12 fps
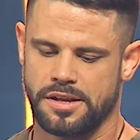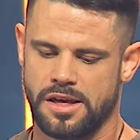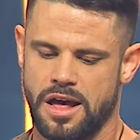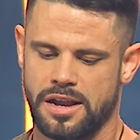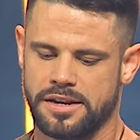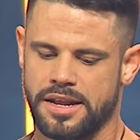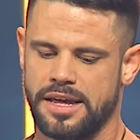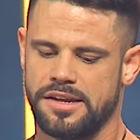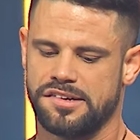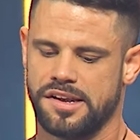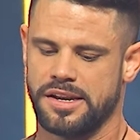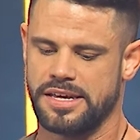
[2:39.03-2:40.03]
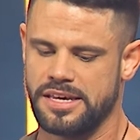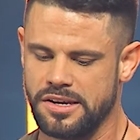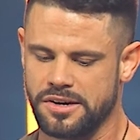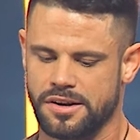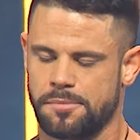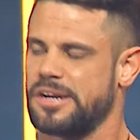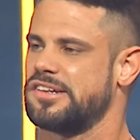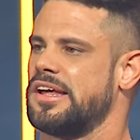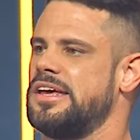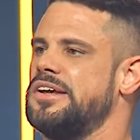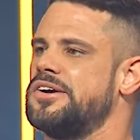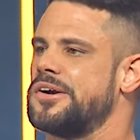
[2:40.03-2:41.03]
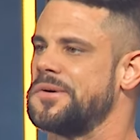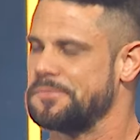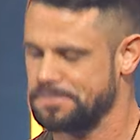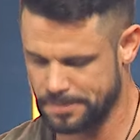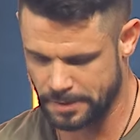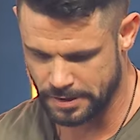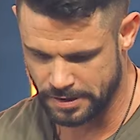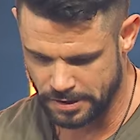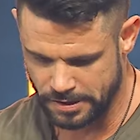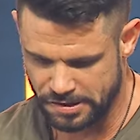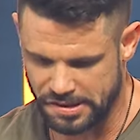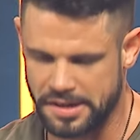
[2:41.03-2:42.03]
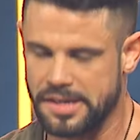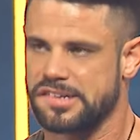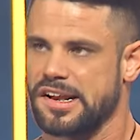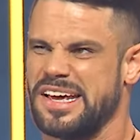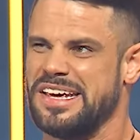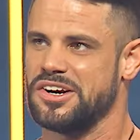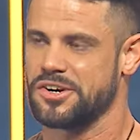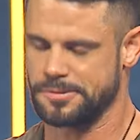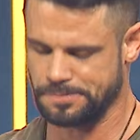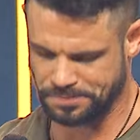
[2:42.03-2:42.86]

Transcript: colonnades, and here, everybody say here. Here. Say it again, say here.